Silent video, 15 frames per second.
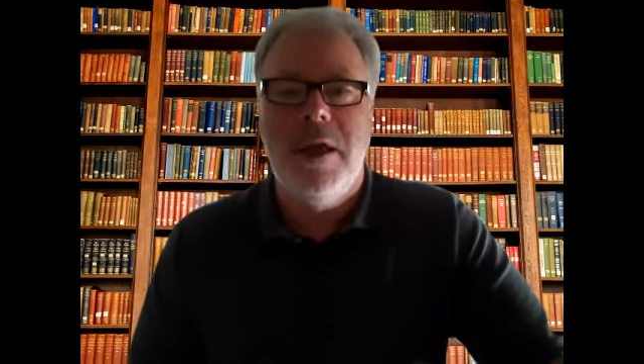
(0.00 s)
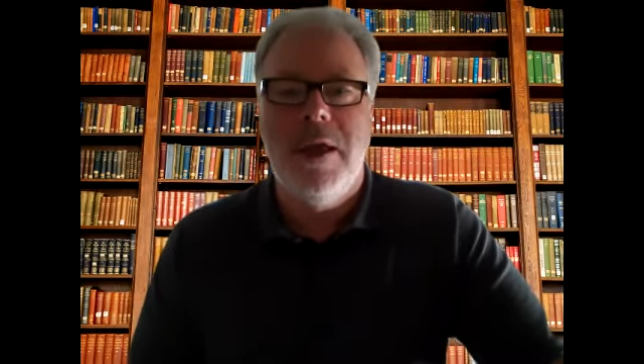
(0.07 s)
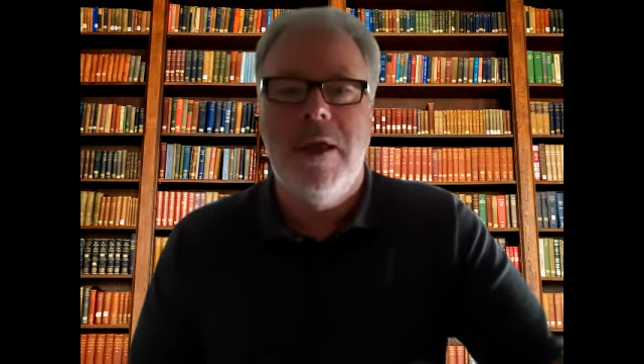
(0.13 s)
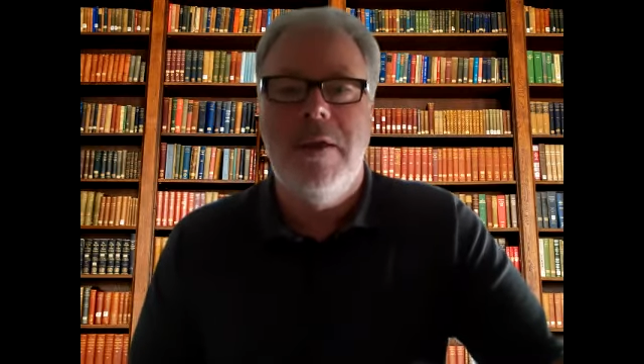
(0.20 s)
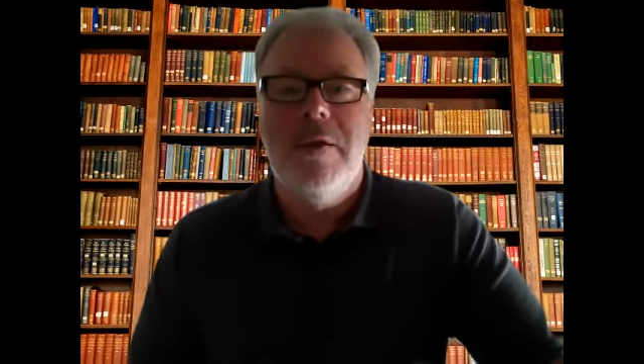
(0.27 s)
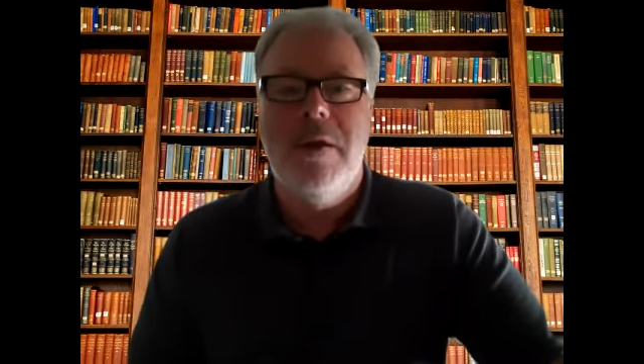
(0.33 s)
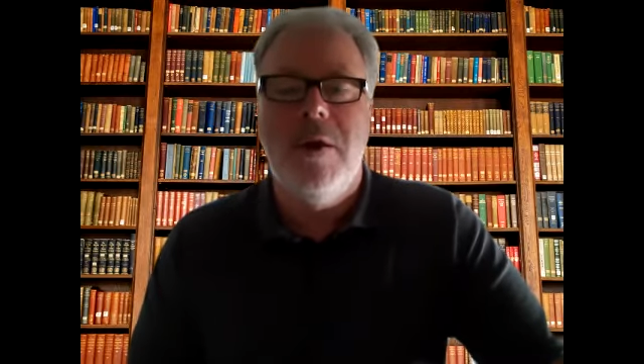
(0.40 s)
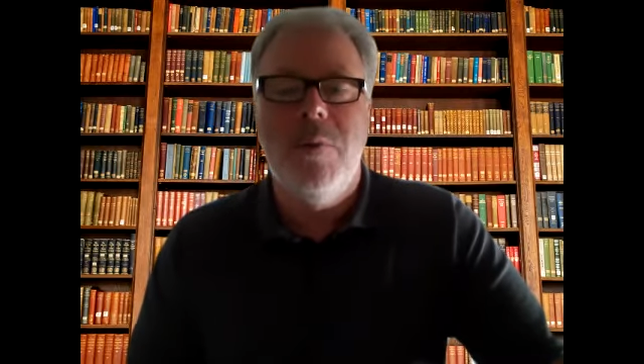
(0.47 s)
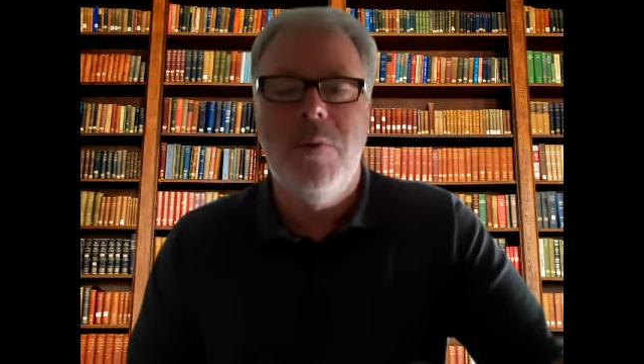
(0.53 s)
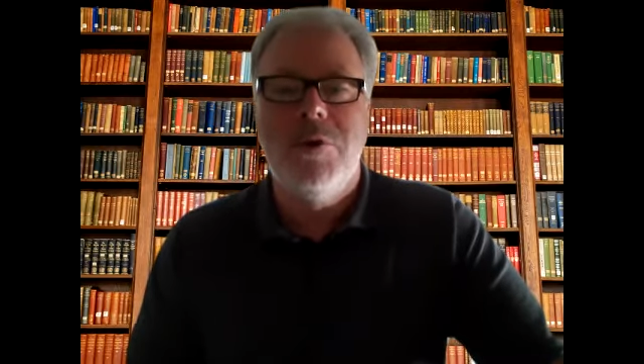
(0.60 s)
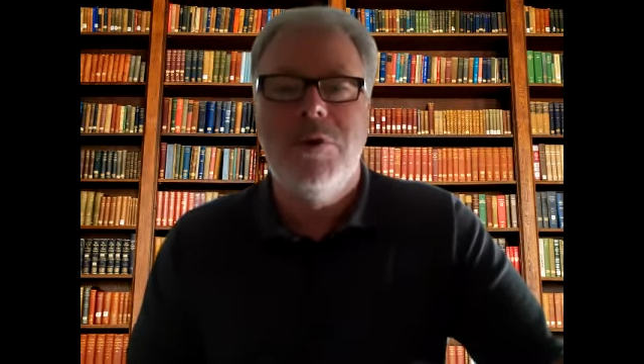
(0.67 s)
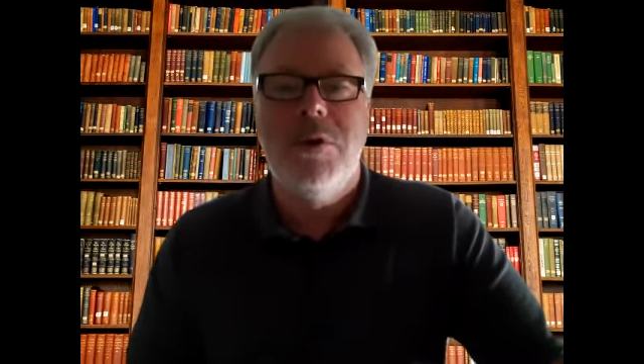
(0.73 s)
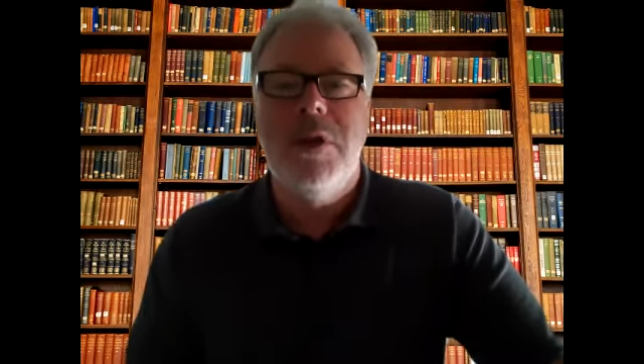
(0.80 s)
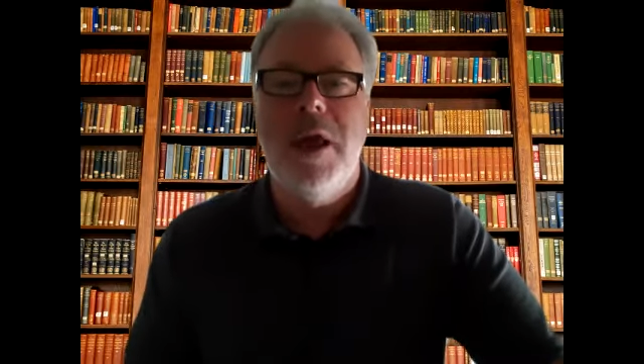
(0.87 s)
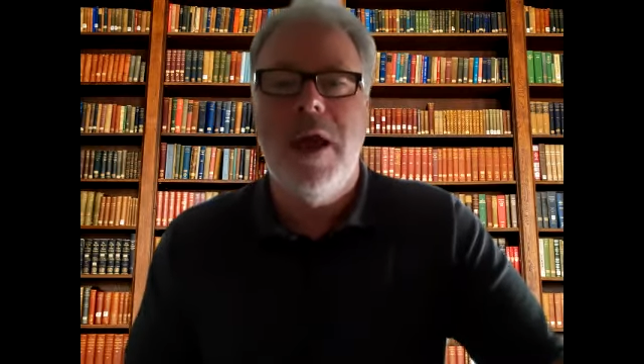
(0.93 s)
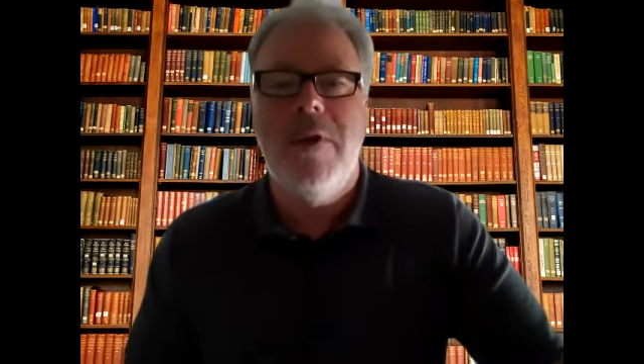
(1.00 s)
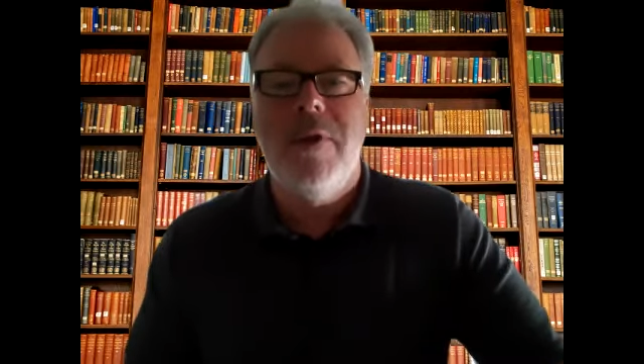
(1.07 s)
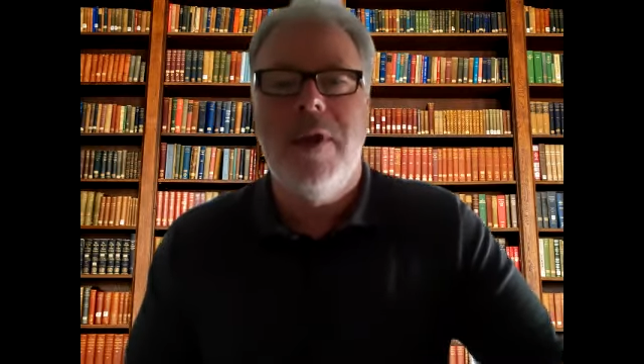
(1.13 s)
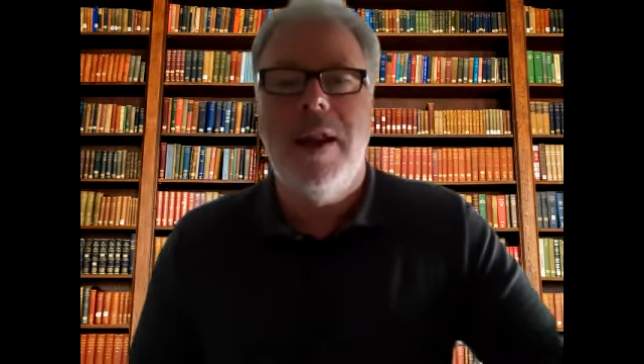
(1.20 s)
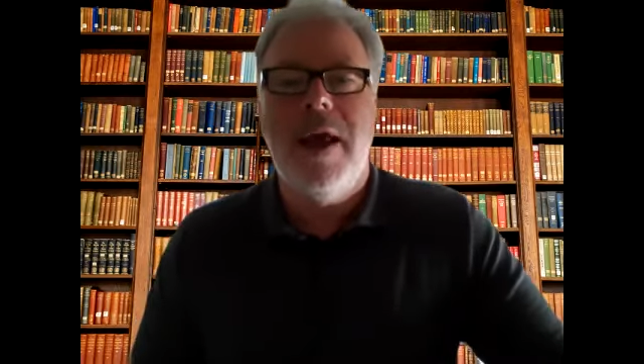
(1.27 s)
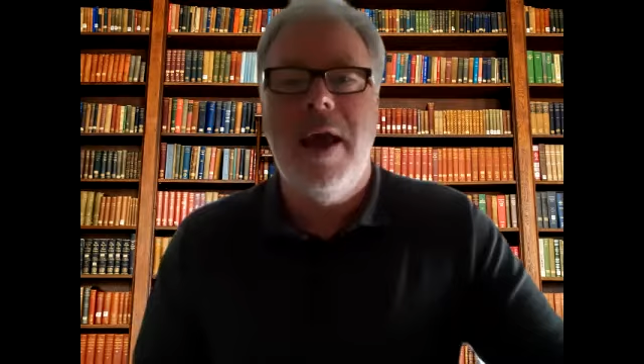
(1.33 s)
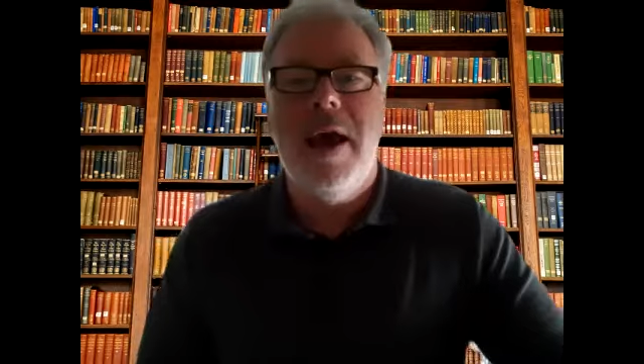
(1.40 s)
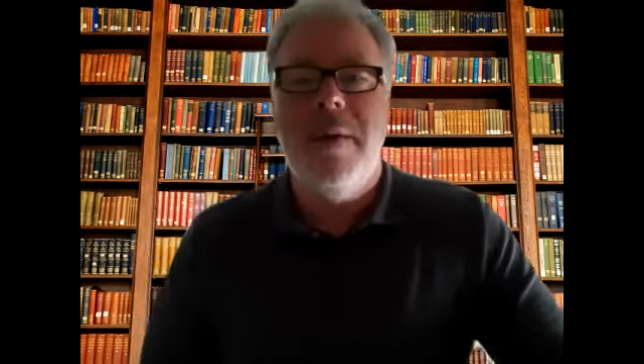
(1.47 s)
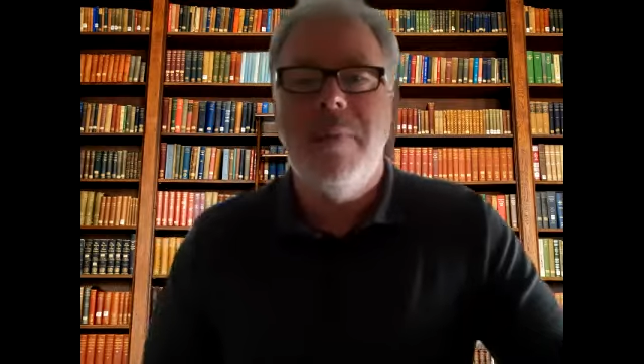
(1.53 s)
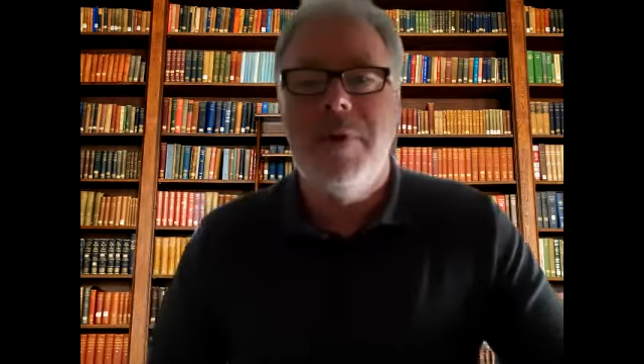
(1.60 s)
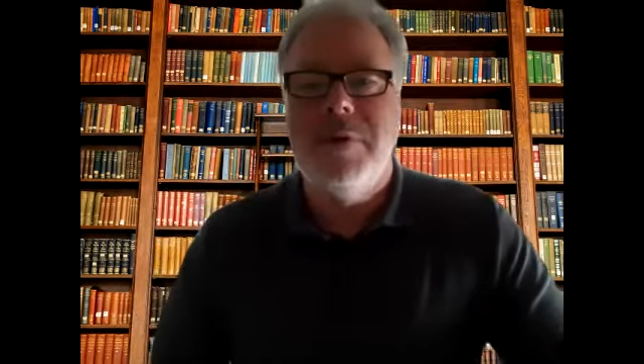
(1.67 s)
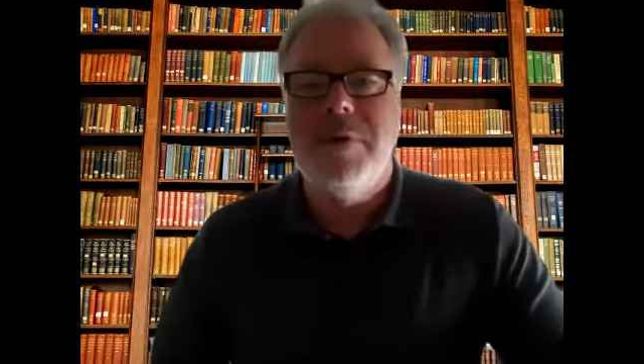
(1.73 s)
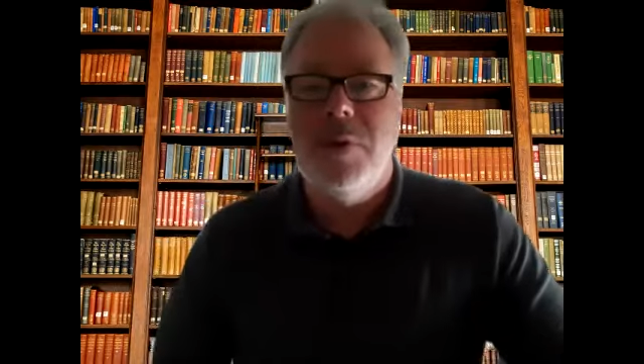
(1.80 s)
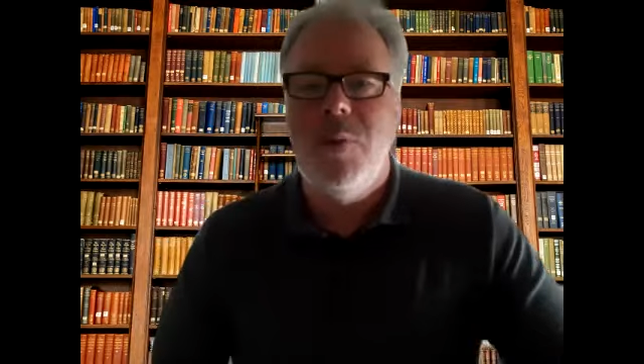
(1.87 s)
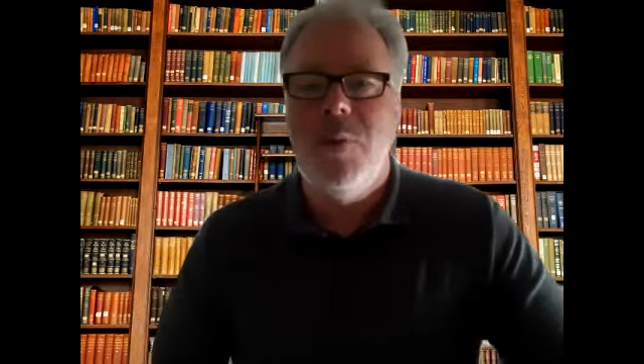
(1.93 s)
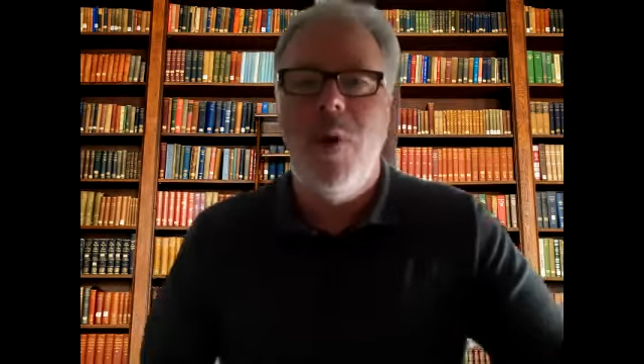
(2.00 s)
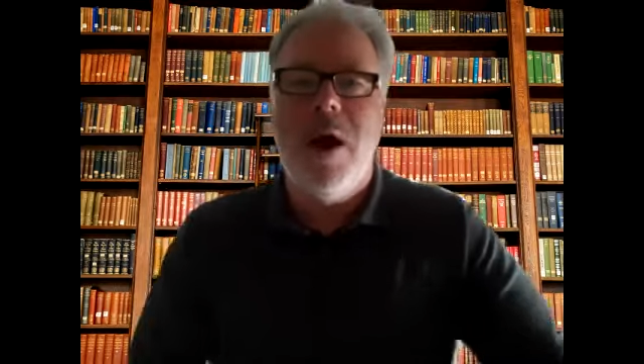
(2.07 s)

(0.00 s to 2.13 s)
And we'll see how that happens and